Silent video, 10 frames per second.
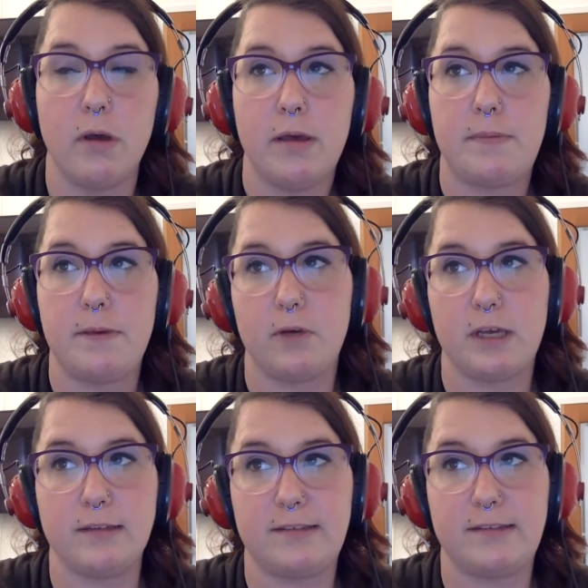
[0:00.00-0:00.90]
people
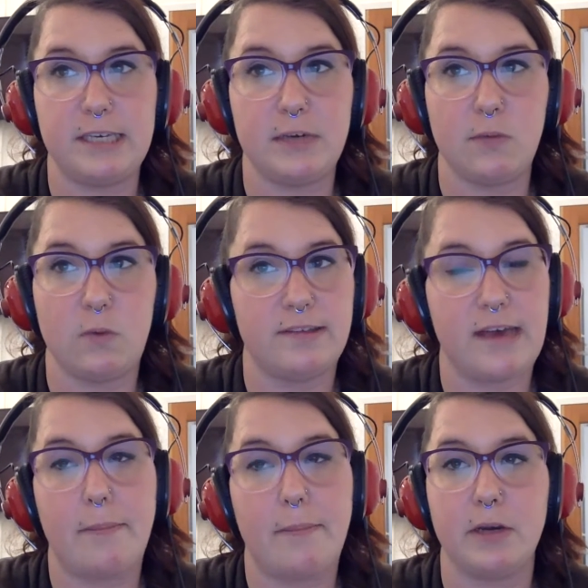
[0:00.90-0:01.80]
can see what's
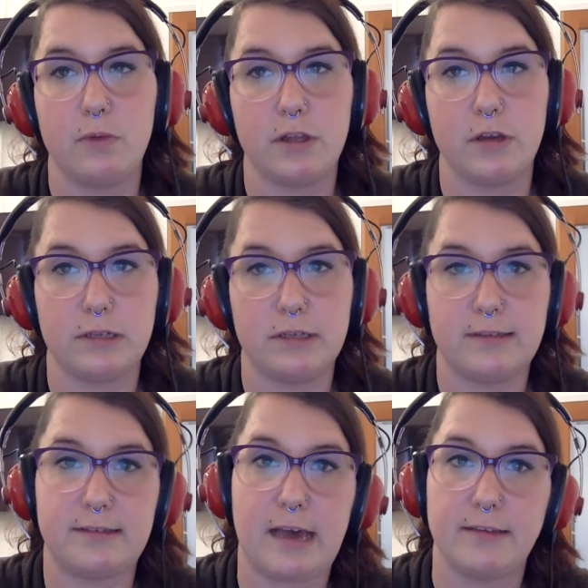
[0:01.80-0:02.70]
happening with their
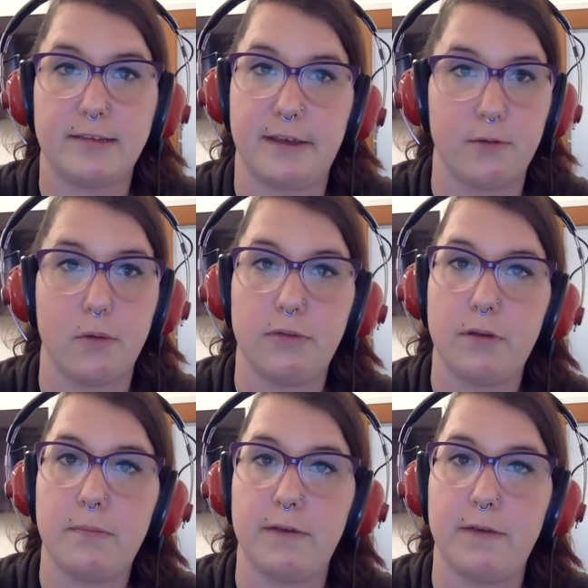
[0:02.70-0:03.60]
lists as they grow
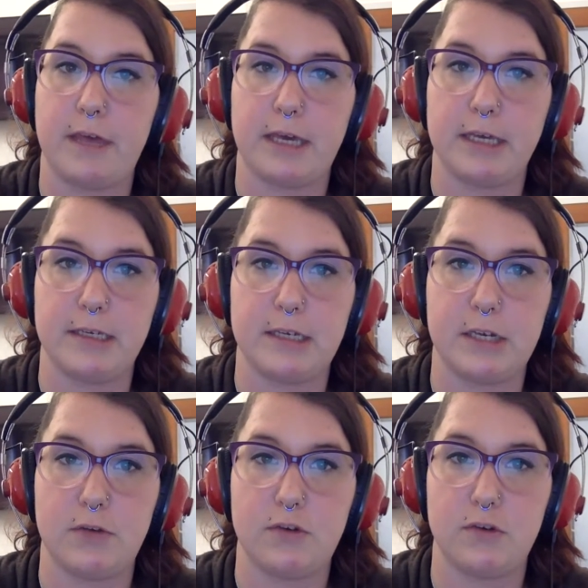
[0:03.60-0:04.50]
them. If they
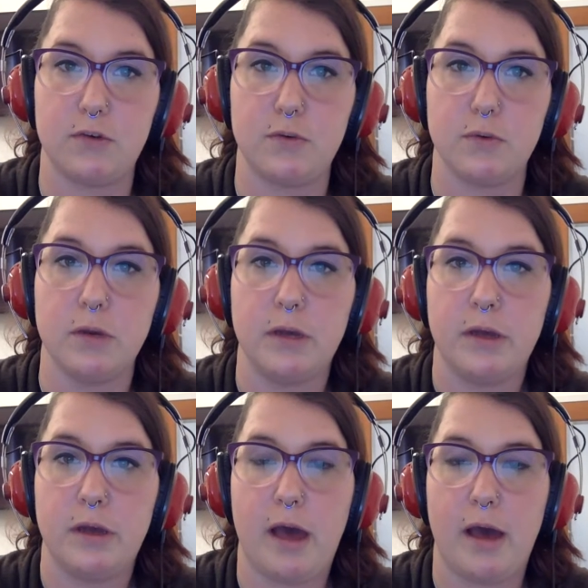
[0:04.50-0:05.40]
continue to
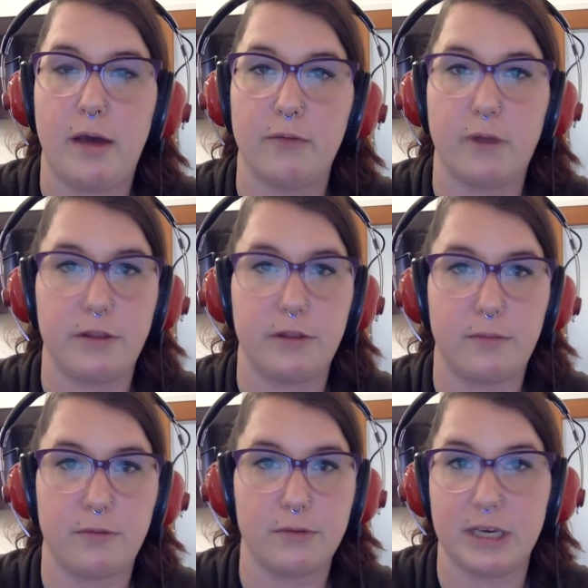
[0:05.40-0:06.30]
run them
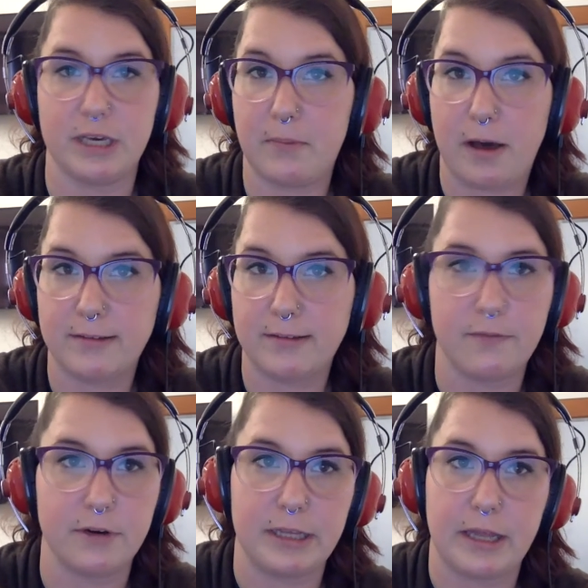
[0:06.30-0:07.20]
through Kickbox
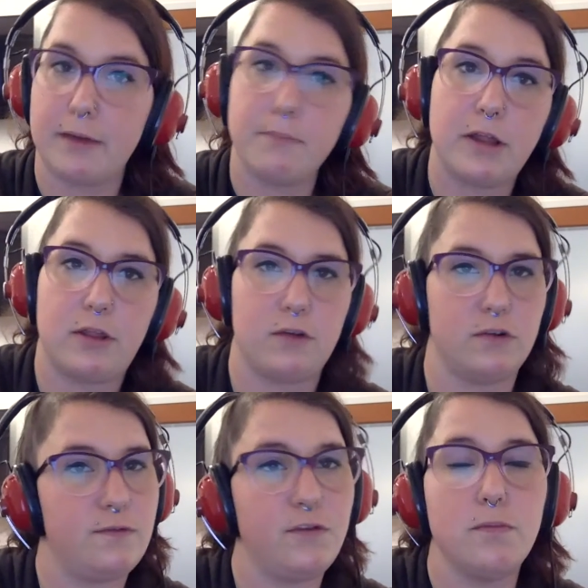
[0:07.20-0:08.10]
every month or
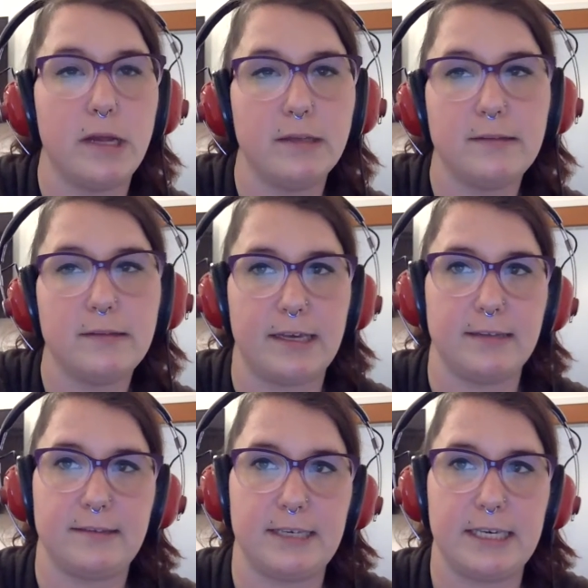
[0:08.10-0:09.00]
few months, they can
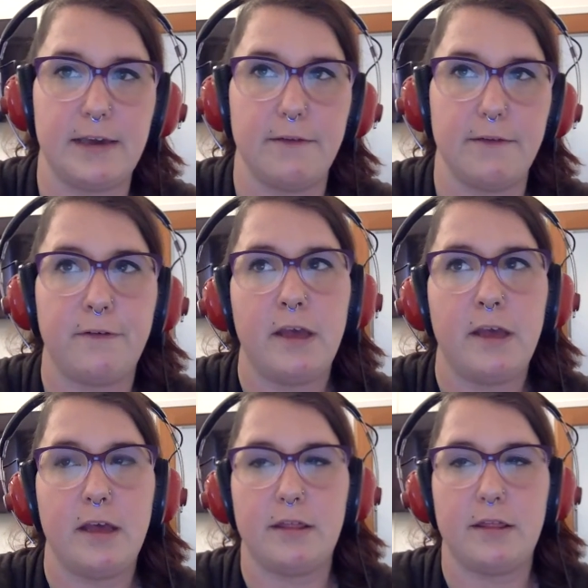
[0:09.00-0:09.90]
see if
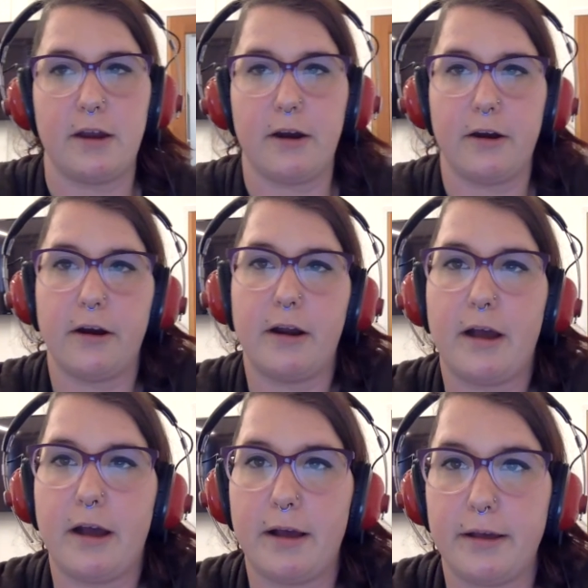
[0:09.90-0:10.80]

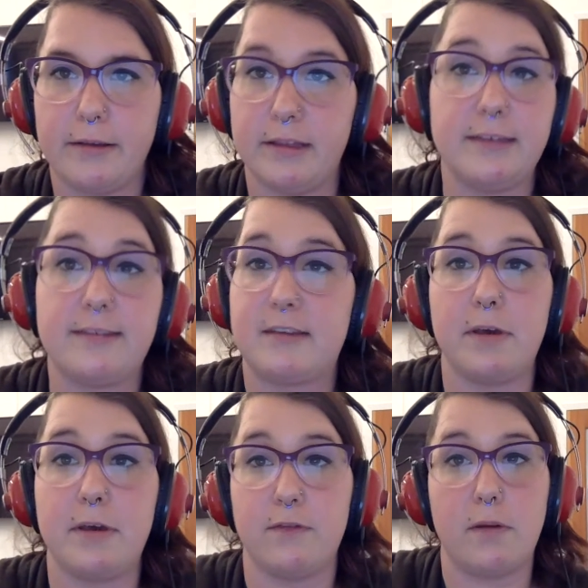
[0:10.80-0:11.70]
their lists
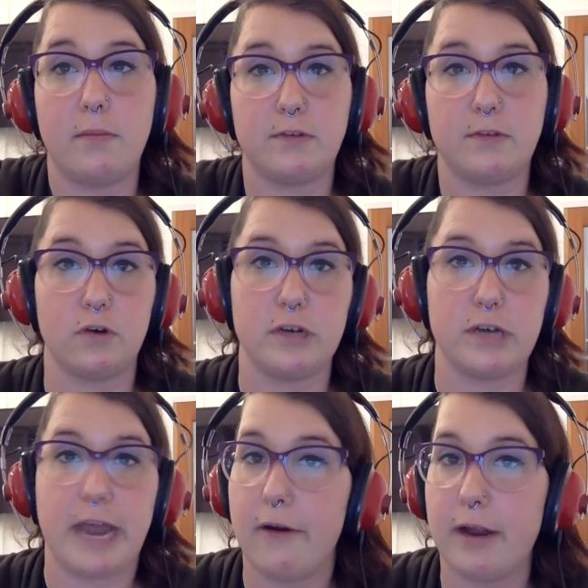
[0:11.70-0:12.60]
coming from certain
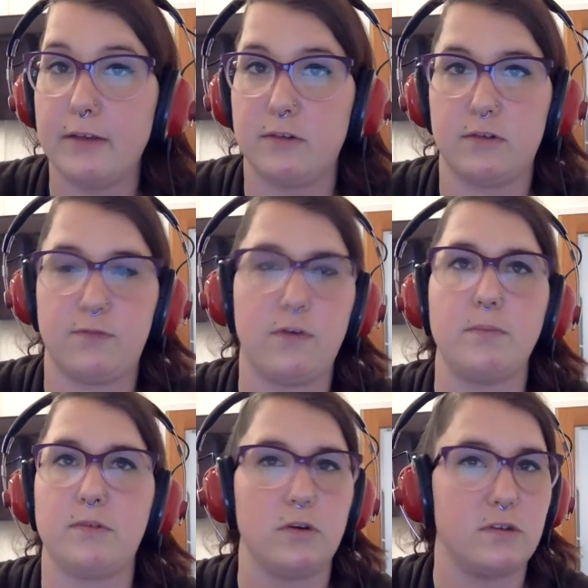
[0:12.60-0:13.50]
areas or from
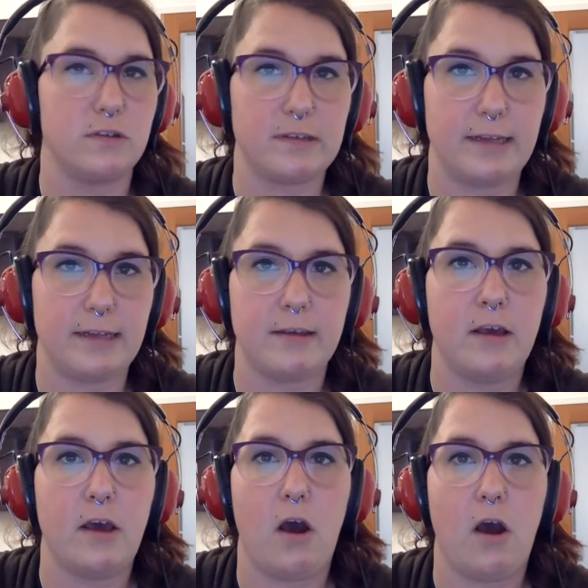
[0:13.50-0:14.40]
certain sites
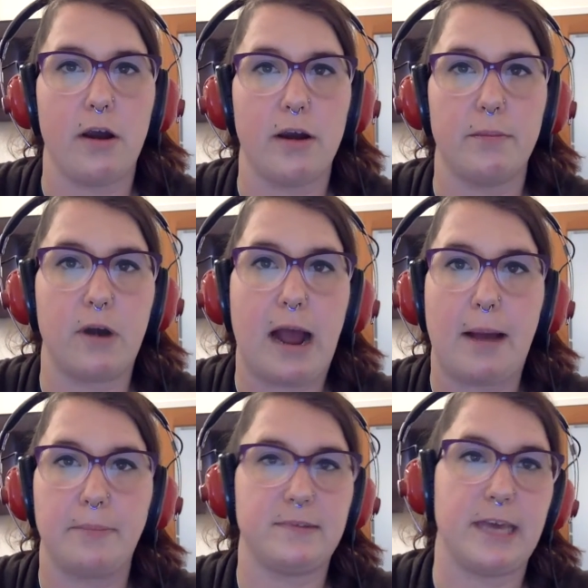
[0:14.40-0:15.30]
are
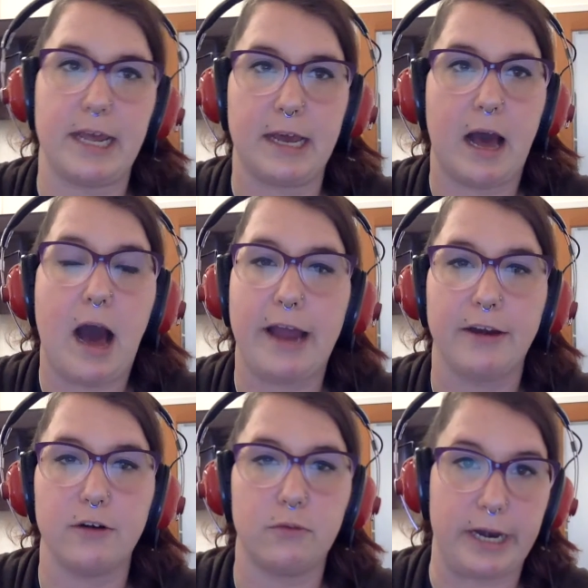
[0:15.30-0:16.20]
perhaps getting a
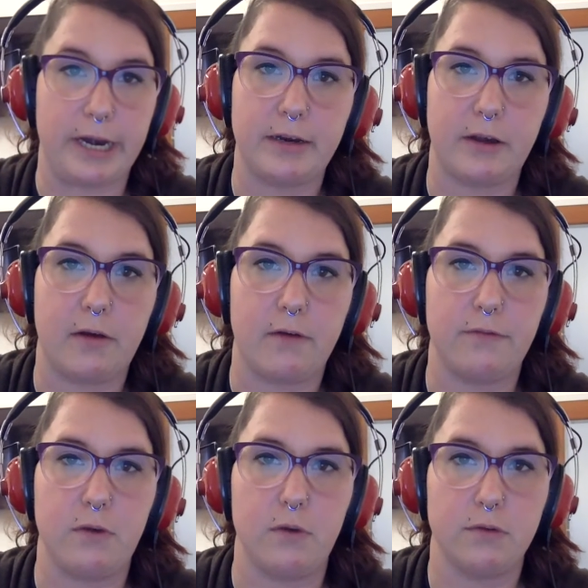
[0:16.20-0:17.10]
higher rate of
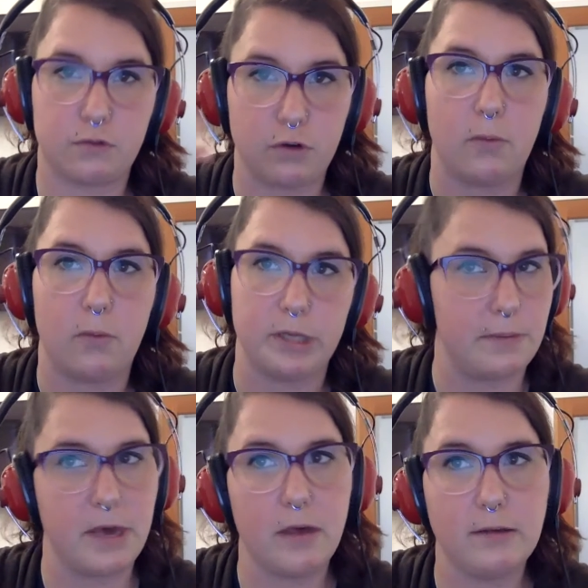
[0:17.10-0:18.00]
those trouble
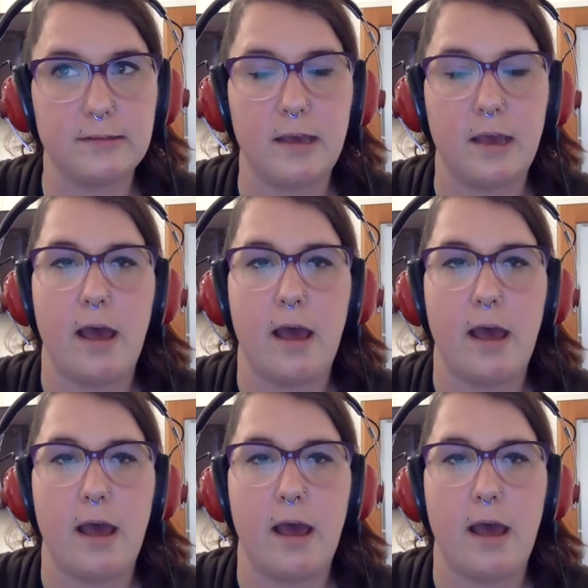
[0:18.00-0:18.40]
emails.